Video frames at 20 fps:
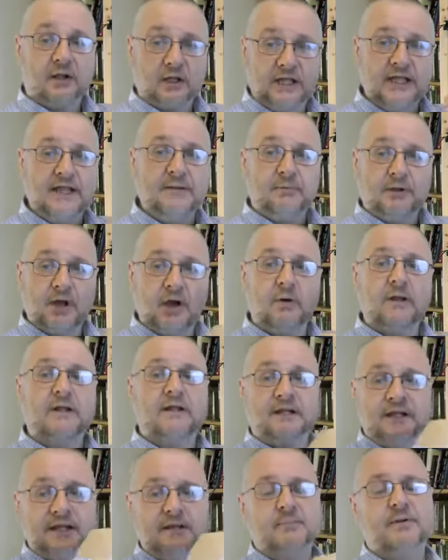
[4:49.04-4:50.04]
keep going,
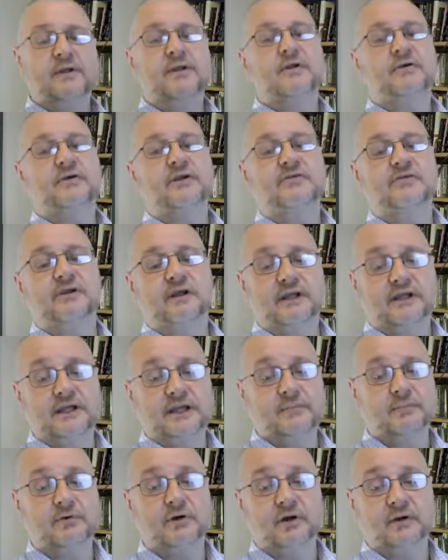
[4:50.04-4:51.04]
keep increasing,
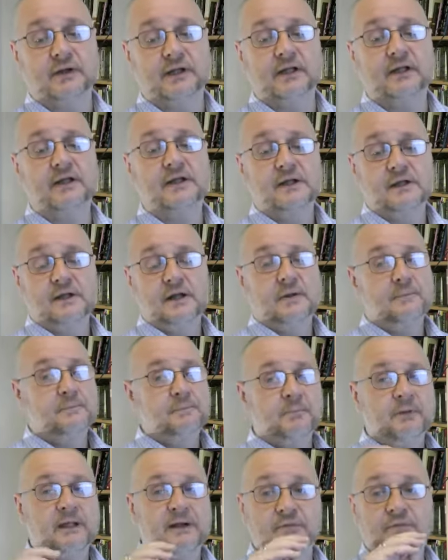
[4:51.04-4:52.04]
keep growing.
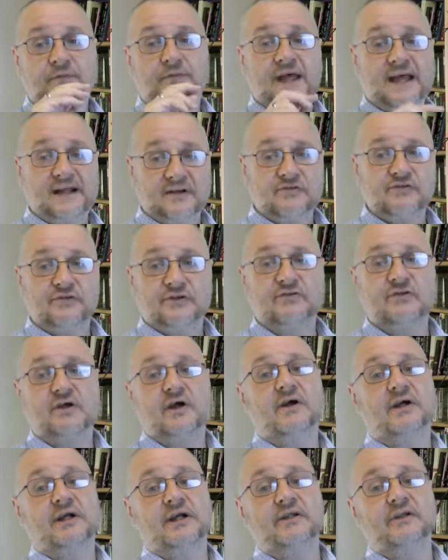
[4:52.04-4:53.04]
Now that's the
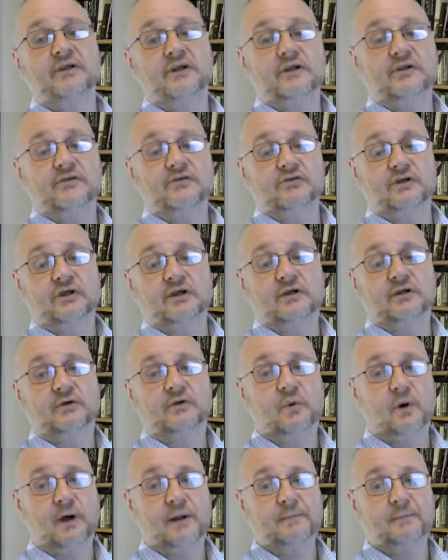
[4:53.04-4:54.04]
target that is
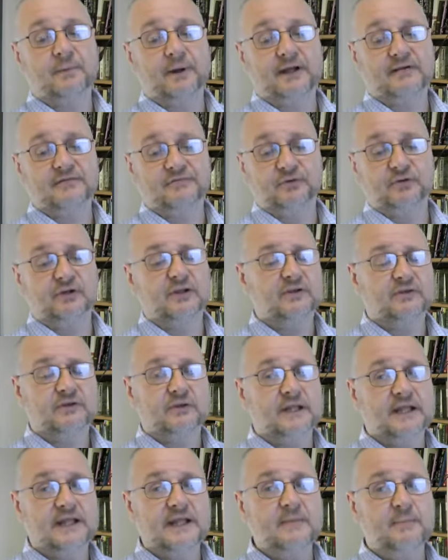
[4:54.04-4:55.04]
quite painful.
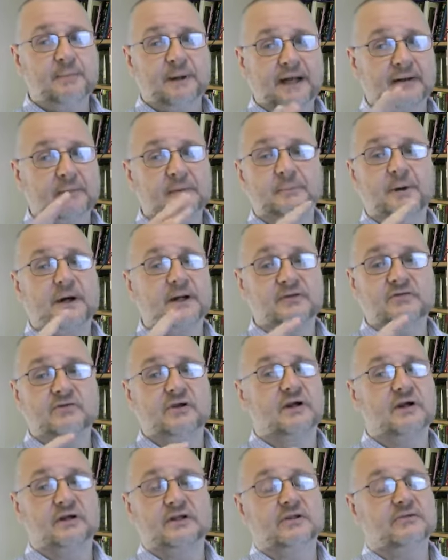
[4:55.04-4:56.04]
The
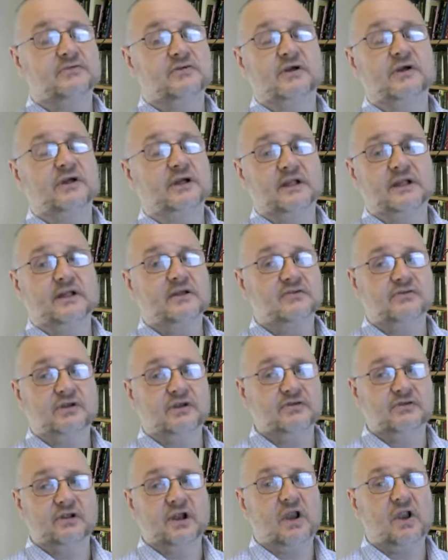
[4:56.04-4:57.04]
ebacc target
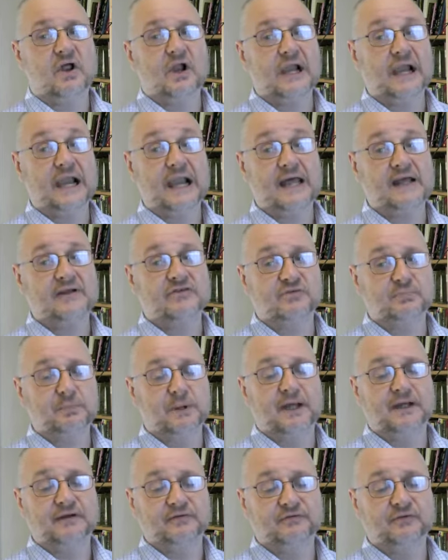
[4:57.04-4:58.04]
is a lot less
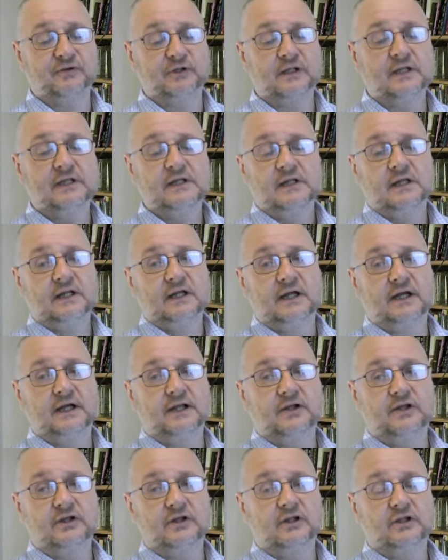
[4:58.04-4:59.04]
painful,
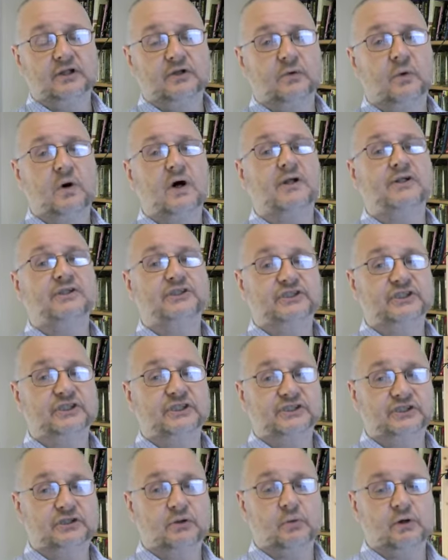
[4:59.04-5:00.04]
and you aren't
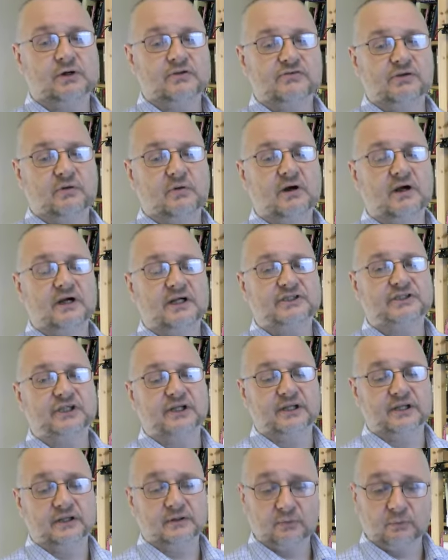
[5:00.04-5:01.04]
judged quite so
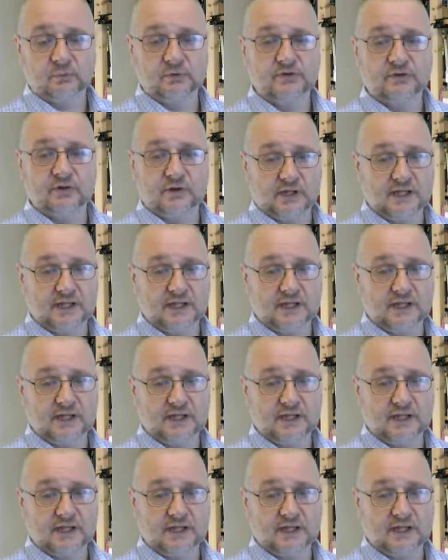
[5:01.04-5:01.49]
harshly with the